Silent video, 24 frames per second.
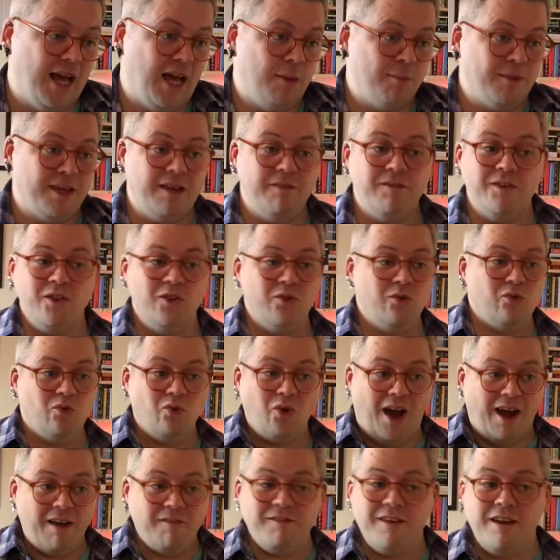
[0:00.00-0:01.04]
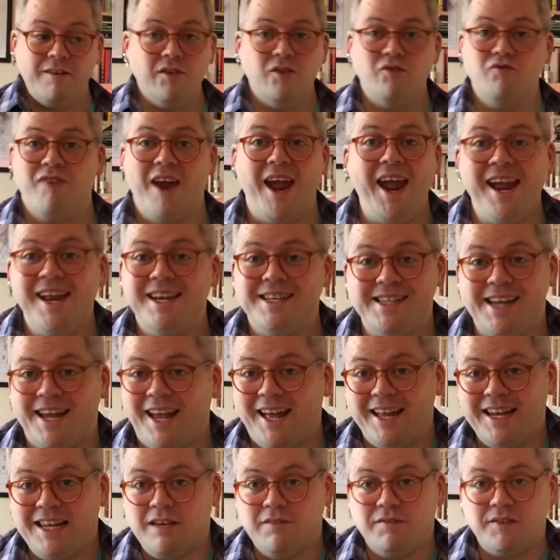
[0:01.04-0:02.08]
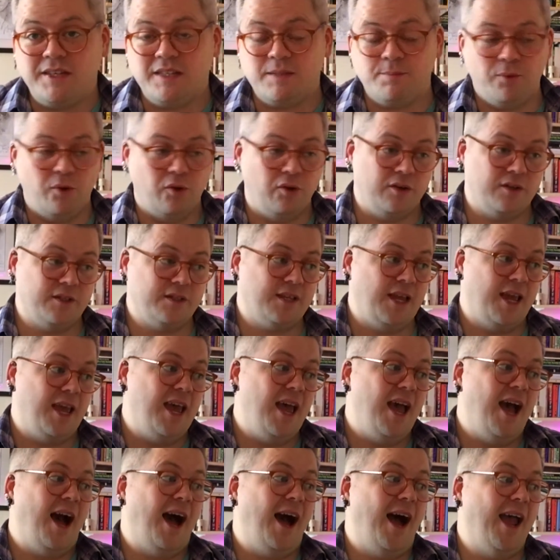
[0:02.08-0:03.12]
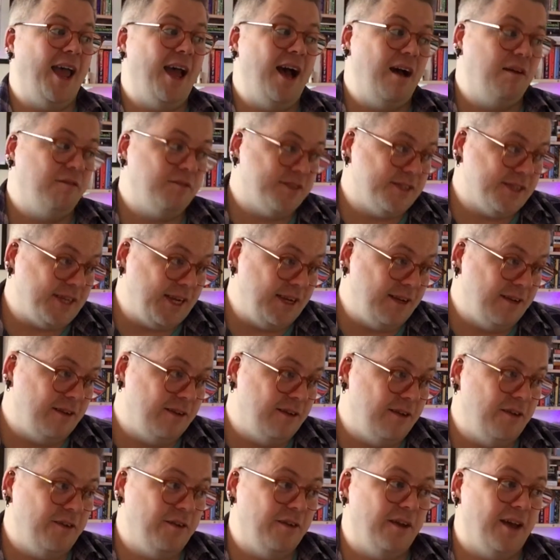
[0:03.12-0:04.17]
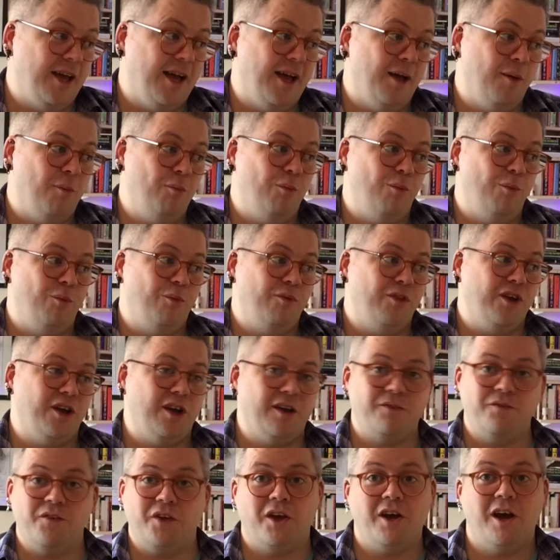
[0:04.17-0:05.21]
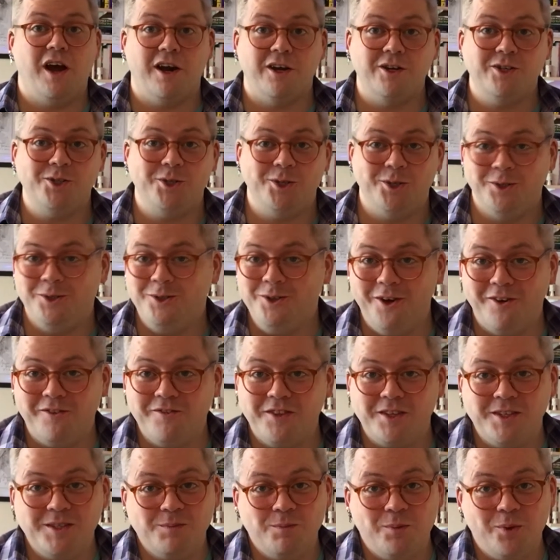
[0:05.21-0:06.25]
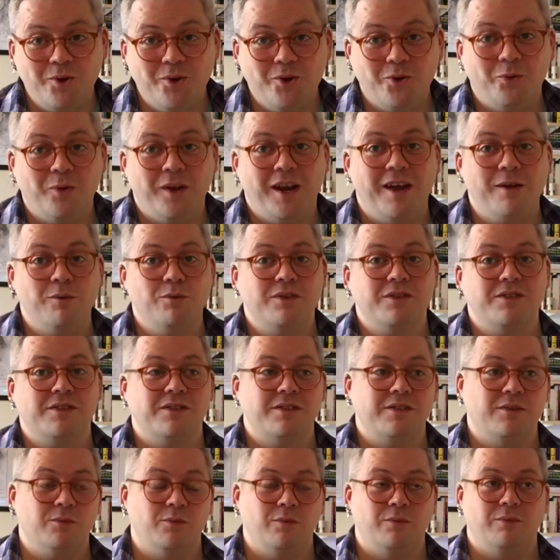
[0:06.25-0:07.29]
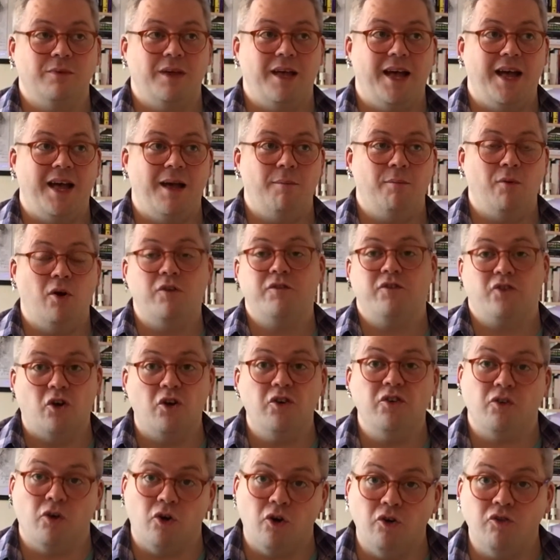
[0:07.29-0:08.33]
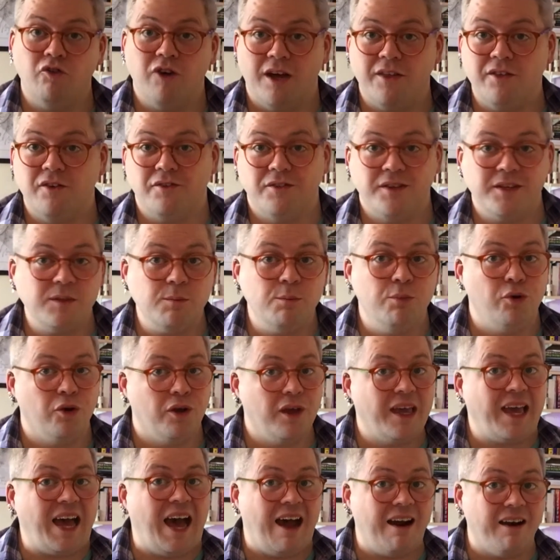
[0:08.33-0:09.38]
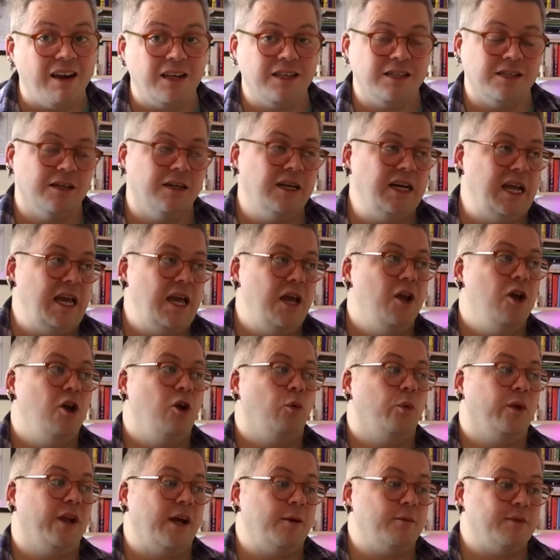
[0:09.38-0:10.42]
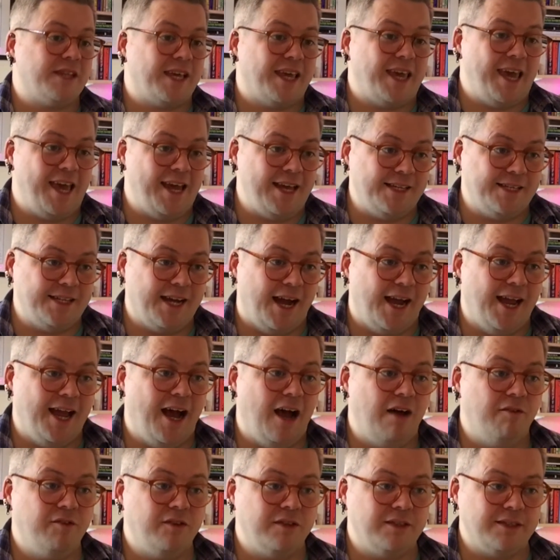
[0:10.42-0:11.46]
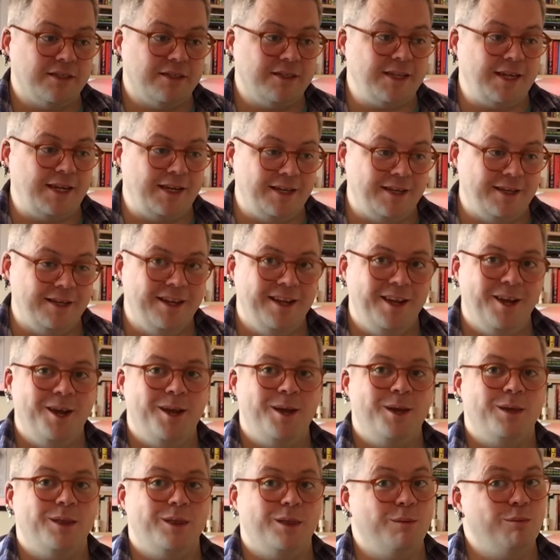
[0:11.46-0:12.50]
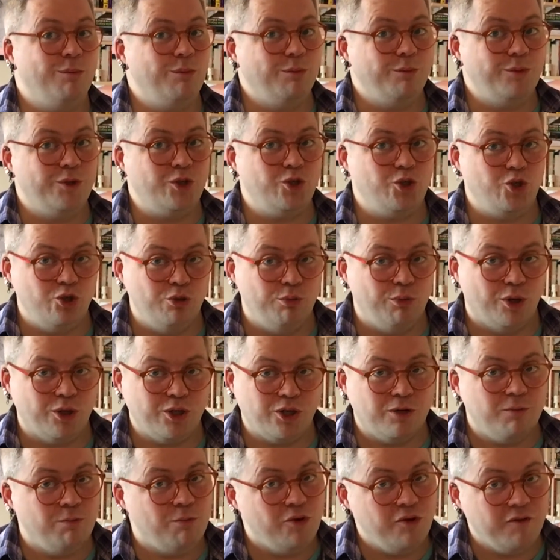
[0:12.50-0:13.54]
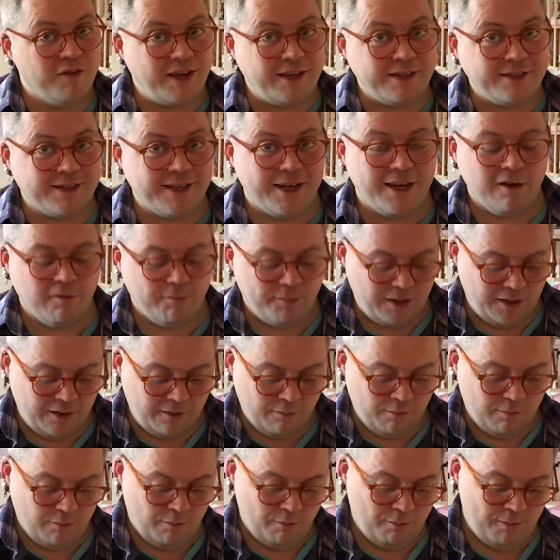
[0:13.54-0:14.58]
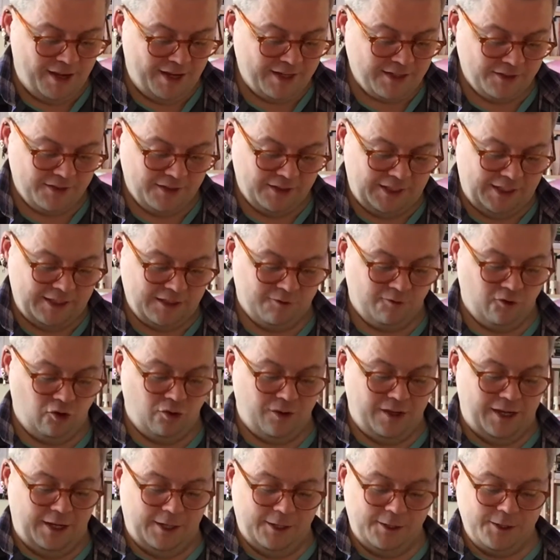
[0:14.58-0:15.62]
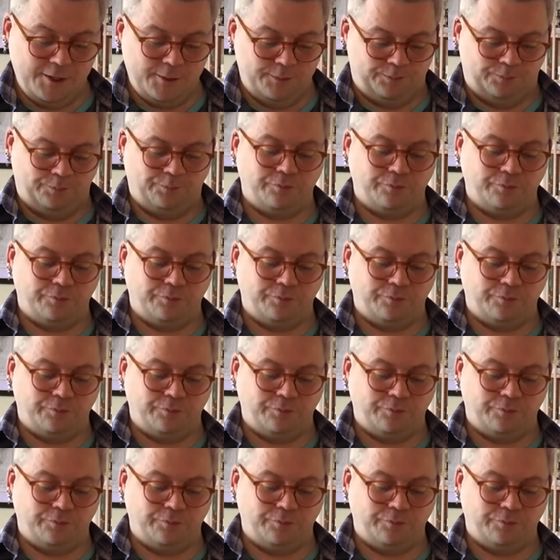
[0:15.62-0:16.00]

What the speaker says: Even though I've never read any of these books, I have seen the cartoon of this book when I was, or rather this book character, when I was a kid. I haven't seen the two modern movies that have been made in the last few years.